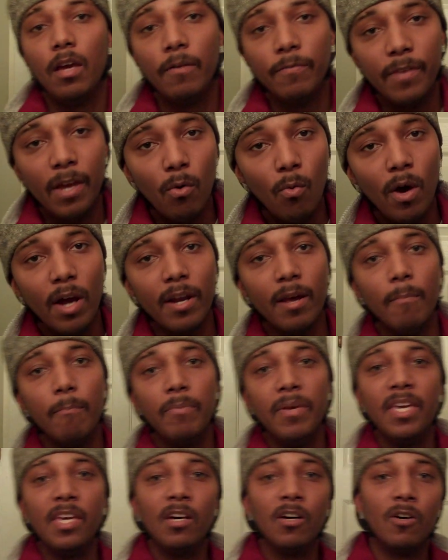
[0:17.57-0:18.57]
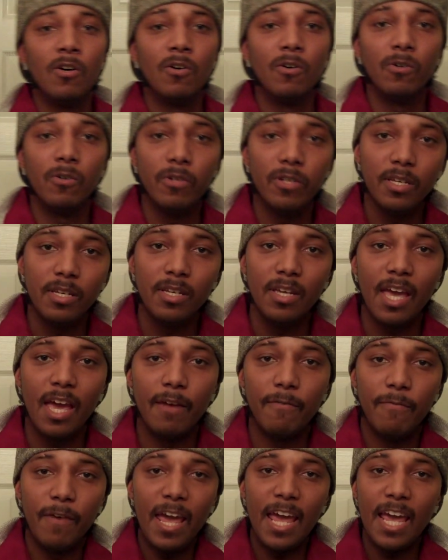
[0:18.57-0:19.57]
if they want to build,
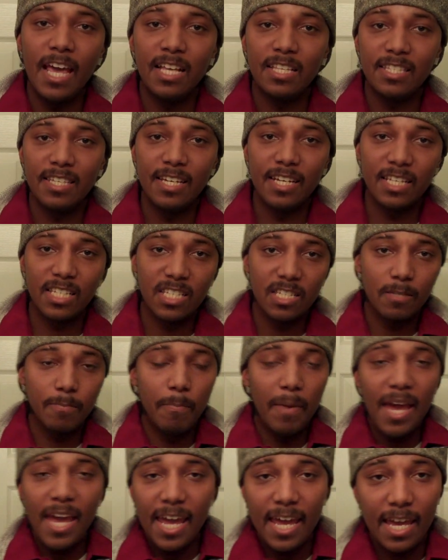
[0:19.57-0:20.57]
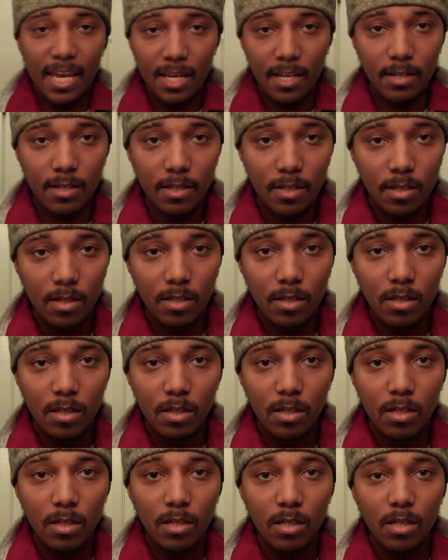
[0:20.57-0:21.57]
advance, and expand
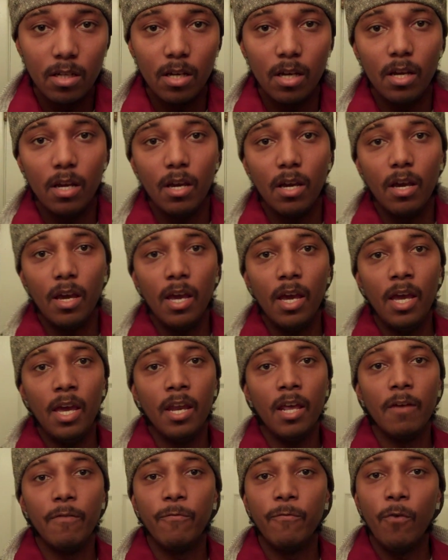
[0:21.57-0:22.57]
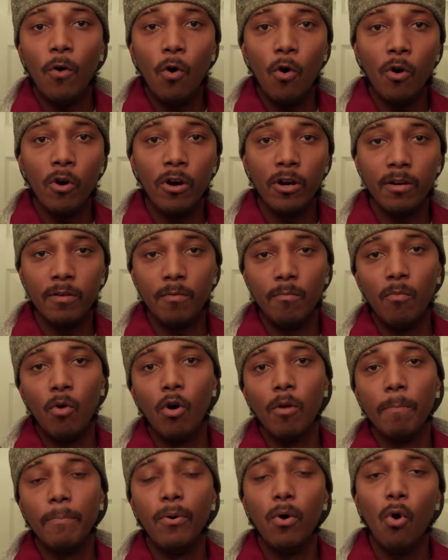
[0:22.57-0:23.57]
in a foreign,
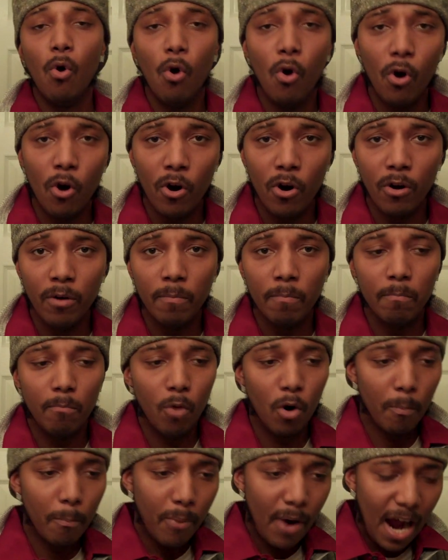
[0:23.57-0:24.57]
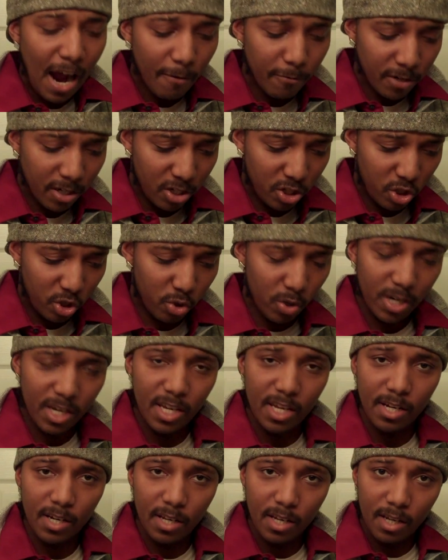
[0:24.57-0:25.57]
more poor, more
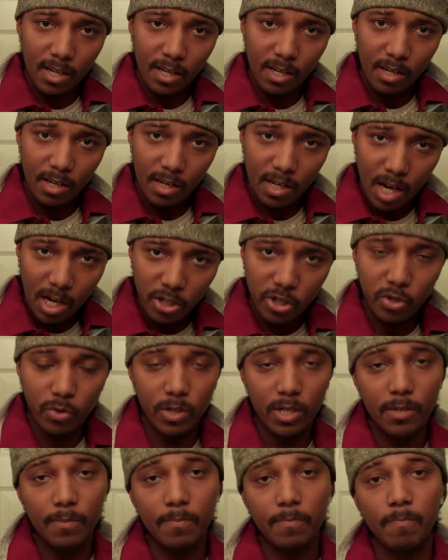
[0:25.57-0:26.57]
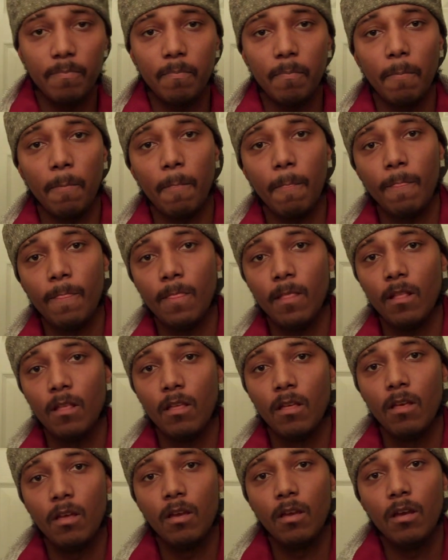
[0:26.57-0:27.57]
poverty-stricken country,
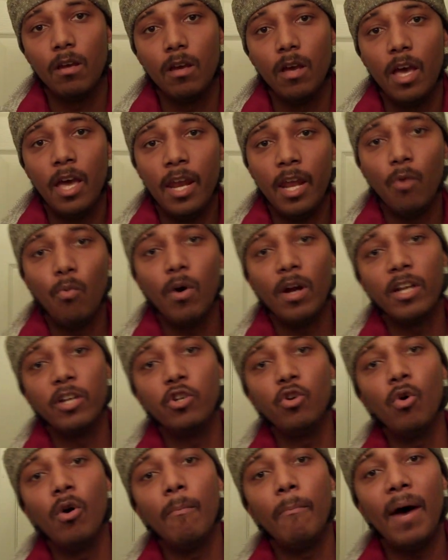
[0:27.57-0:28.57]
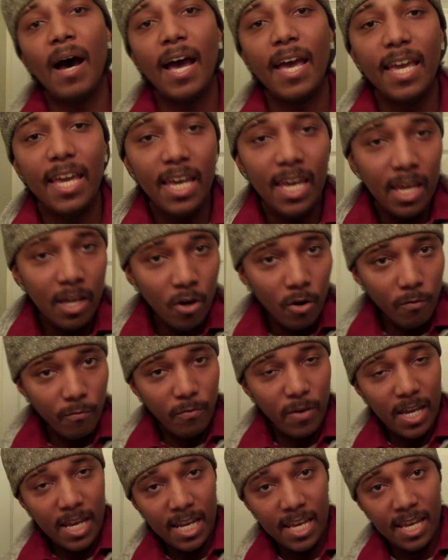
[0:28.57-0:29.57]
and they want to do it by
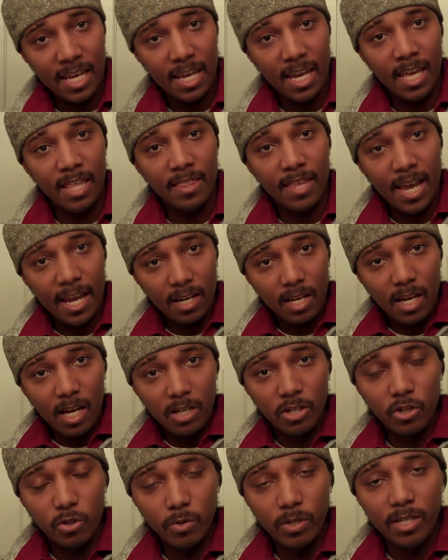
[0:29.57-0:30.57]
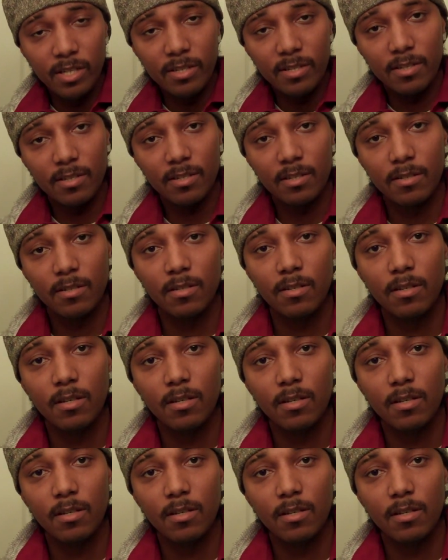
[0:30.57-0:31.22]
intervening in that country's